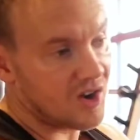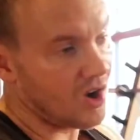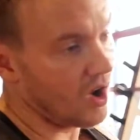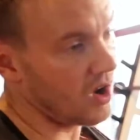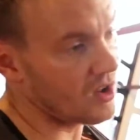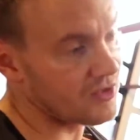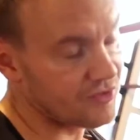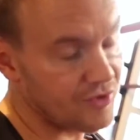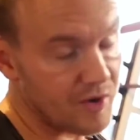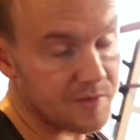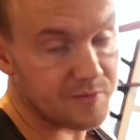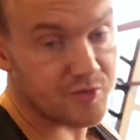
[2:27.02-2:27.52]

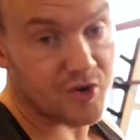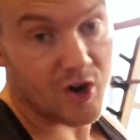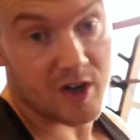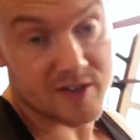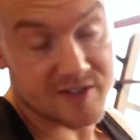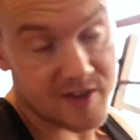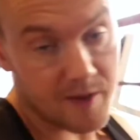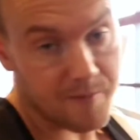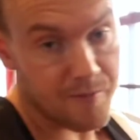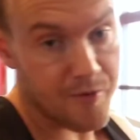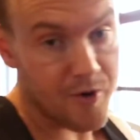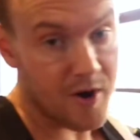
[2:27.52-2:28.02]
Close grip
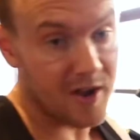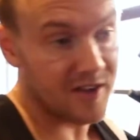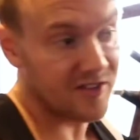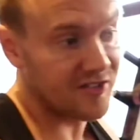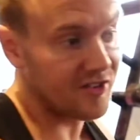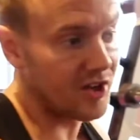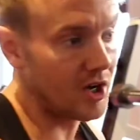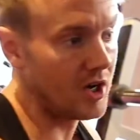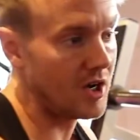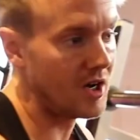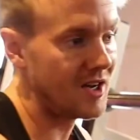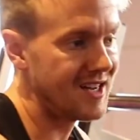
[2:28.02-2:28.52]
tricep
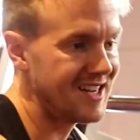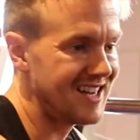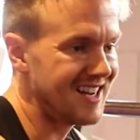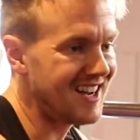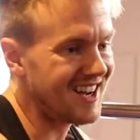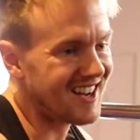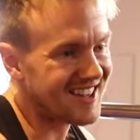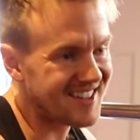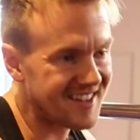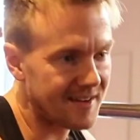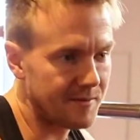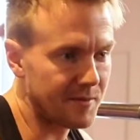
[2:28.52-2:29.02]
press,
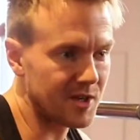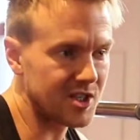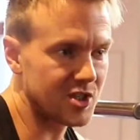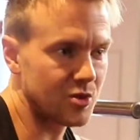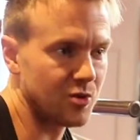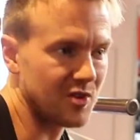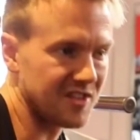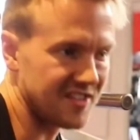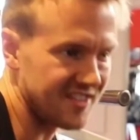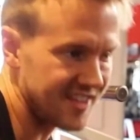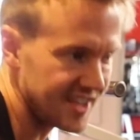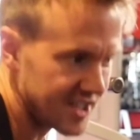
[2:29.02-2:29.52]
similar
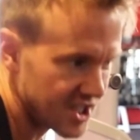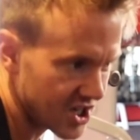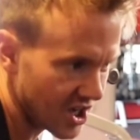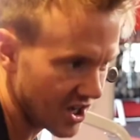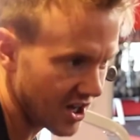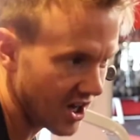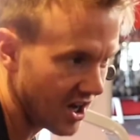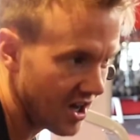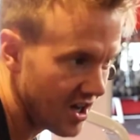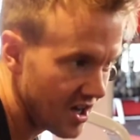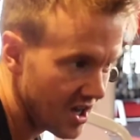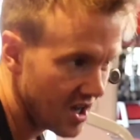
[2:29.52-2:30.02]
to a
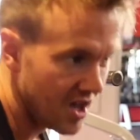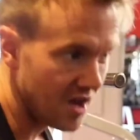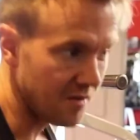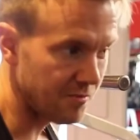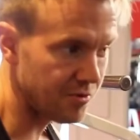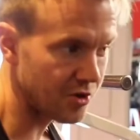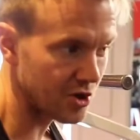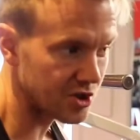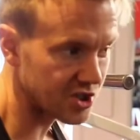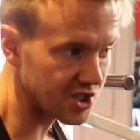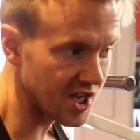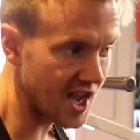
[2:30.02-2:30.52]

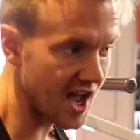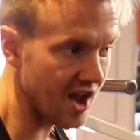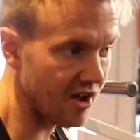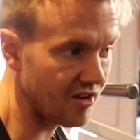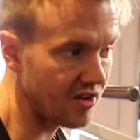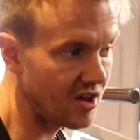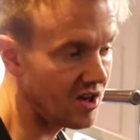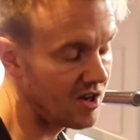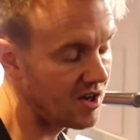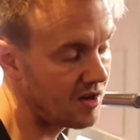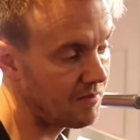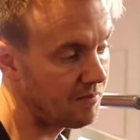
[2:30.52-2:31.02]
seated push
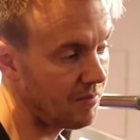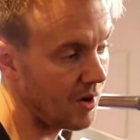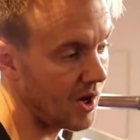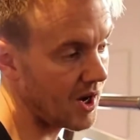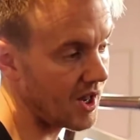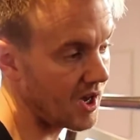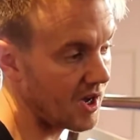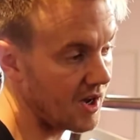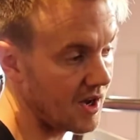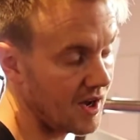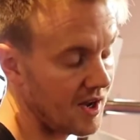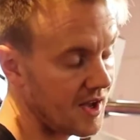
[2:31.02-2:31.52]
down, but